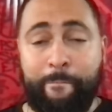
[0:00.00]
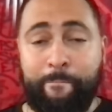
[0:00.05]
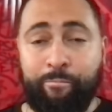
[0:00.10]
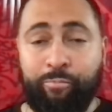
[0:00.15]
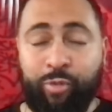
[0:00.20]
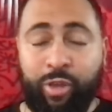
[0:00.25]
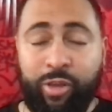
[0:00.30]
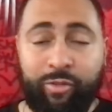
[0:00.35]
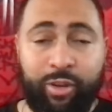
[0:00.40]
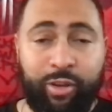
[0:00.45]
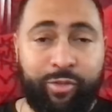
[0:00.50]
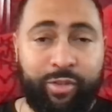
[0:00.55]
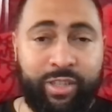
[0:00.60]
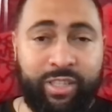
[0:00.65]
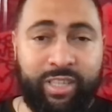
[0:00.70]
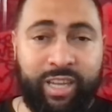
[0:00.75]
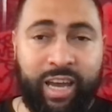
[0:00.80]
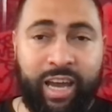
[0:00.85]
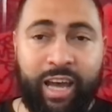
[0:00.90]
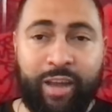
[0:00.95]
even if
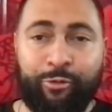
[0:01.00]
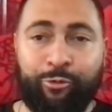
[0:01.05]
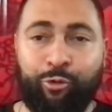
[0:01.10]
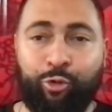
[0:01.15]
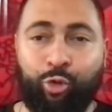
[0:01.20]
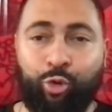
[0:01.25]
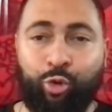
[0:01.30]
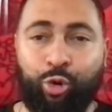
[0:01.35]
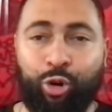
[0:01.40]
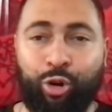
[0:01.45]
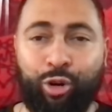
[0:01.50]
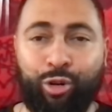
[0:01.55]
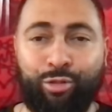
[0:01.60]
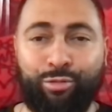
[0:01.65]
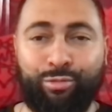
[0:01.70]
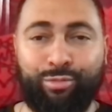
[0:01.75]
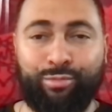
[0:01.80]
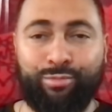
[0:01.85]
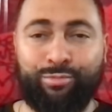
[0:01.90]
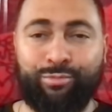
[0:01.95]
it's not for
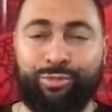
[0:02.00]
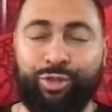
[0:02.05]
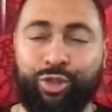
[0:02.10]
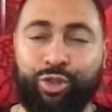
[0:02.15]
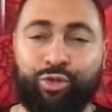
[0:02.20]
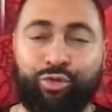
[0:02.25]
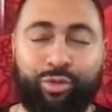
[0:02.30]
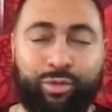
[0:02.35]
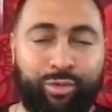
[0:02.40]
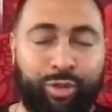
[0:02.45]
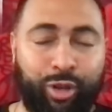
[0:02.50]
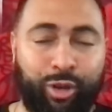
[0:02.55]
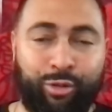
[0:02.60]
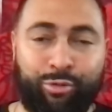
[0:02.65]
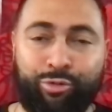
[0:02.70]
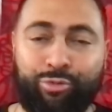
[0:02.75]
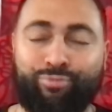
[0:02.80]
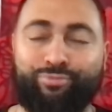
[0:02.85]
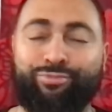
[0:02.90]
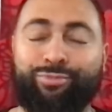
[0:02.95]

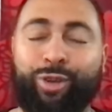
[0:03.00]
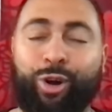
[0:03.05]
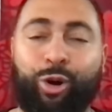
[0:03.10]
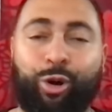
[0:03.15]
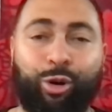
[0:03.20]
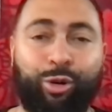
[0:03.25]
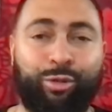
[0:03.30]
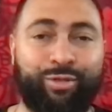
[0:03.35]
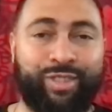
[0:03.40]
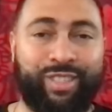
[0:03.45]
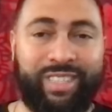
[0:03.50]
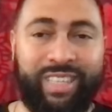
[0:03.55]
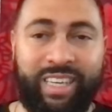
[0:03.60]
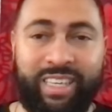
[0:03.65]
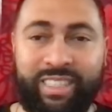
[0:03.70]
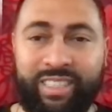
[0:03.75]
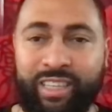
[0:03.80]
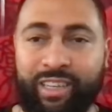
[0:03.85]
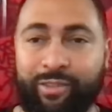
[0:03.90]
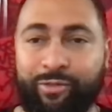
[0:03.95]
the whole season,